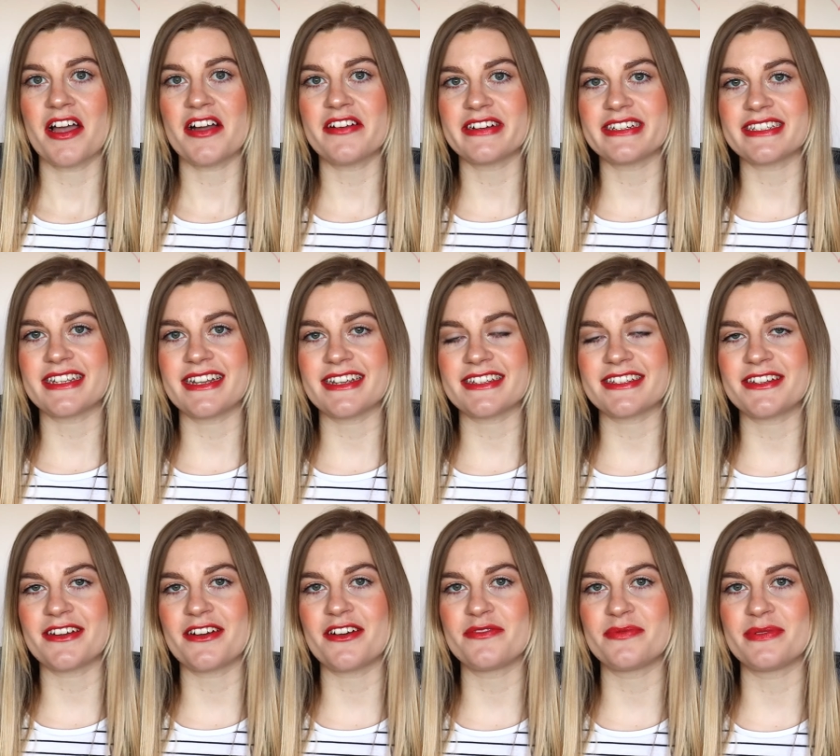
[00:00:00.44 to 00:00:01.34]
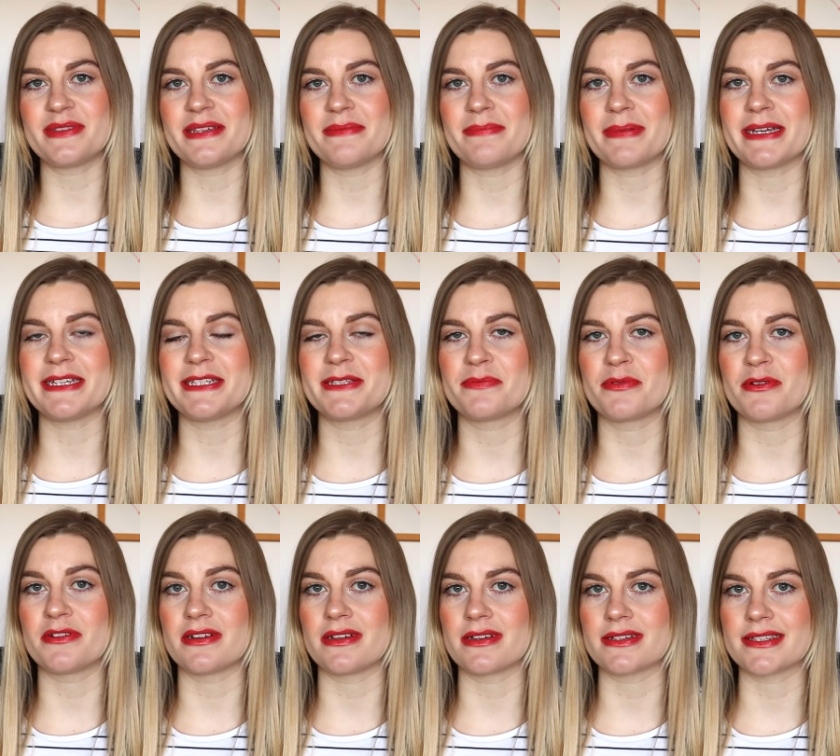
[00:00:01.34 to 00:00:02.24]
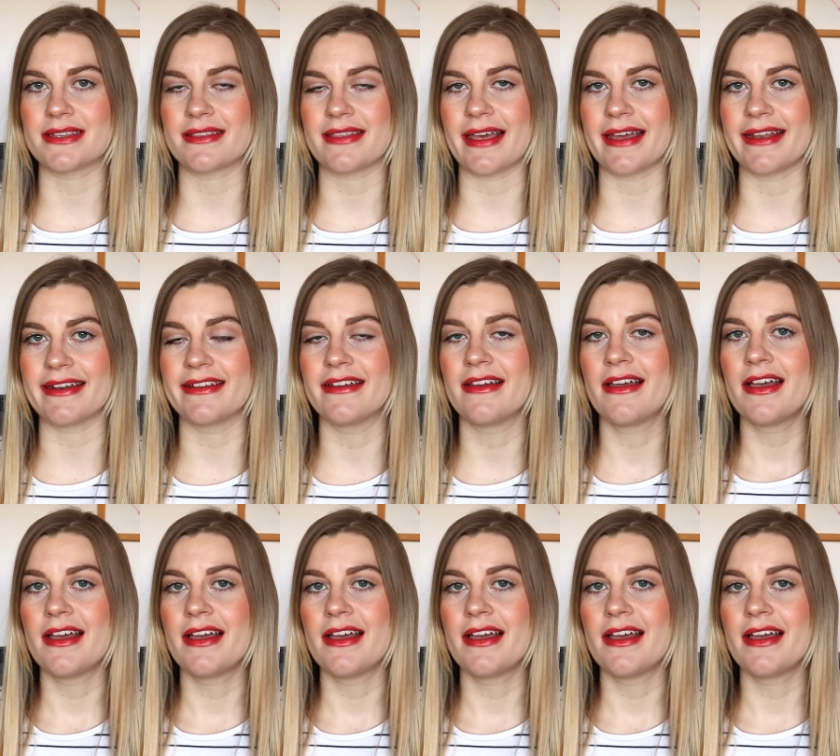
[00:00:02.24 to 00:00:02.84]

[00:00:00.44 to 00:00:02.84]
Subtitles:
All right, so let's start off with the base products then.